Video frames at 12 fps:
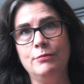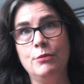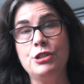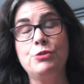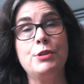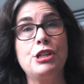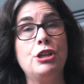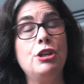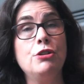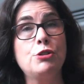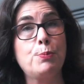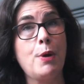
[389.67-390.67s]
which was a
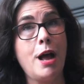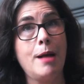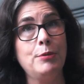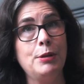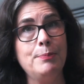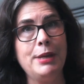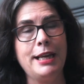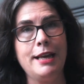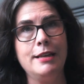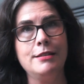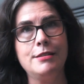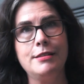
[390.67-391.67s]
huge problem
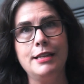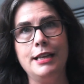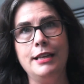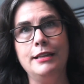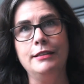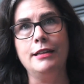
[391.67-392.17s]
because the